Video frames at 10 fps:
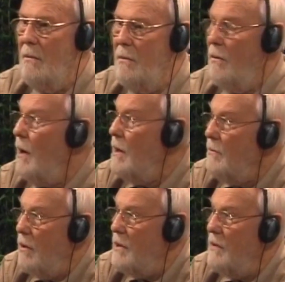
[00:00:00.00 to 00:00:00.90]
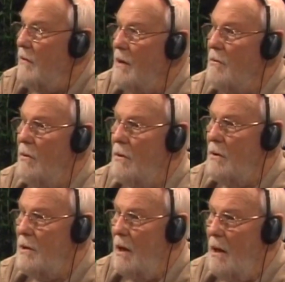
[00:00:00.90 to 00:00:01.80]
quite impressive
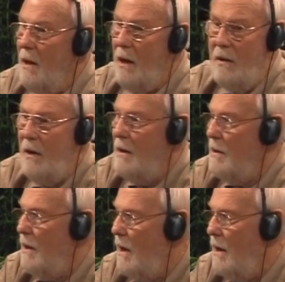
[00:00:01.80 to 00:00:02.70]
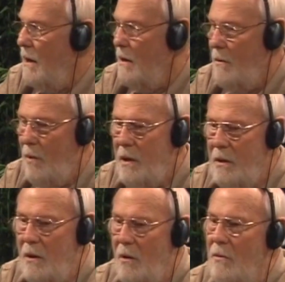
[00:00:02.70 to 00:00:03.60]
headquarters. And then, what do
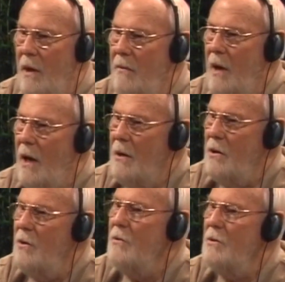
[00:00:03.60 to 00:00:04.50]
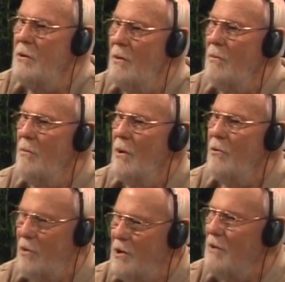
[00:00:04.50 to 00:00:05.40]
you know? They've got a huge
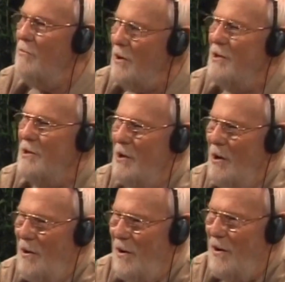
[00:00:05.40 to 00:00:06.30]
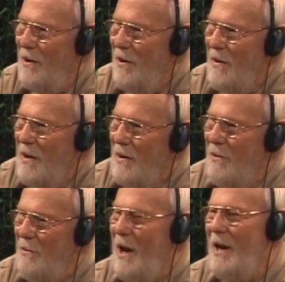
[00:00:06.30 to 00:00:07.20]
Christian bookstore
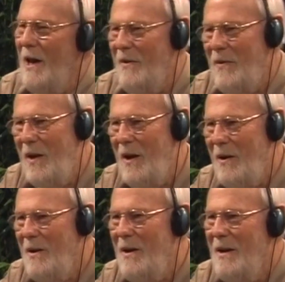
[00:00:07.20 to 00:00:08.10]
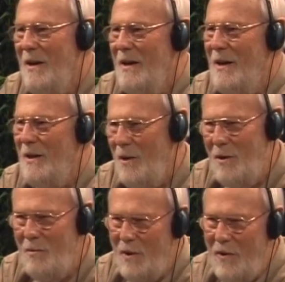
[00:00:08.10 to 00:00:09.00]
right out there
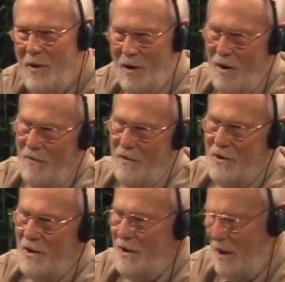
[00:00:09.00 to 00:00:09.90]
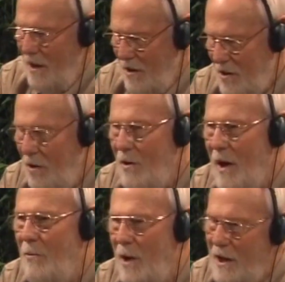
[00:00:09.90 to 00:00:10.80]
along with the offices. So
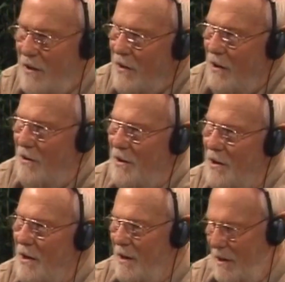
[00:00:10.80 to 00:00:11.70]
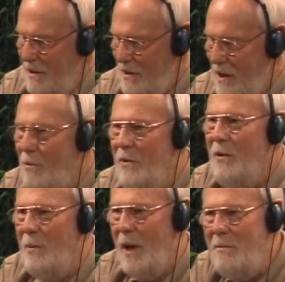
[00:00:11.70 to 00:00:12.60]
I went in there to see what
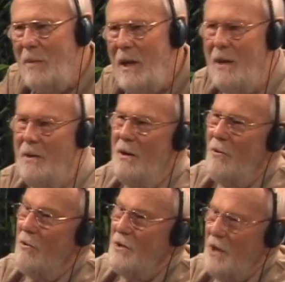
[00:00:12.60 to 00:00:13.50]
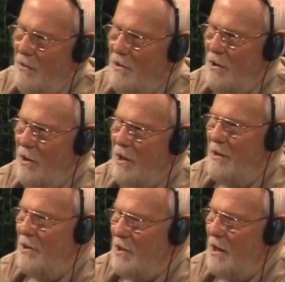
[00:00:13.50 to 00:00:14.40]
there might be. Of course, I was
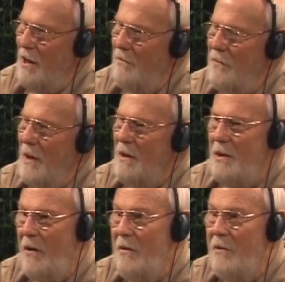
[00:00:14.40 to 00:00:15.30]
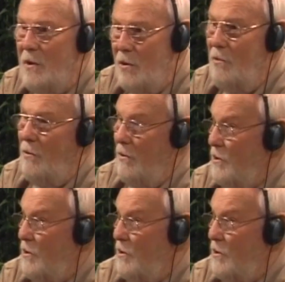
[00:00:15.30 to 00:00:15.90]
looking to see Death of a Guru,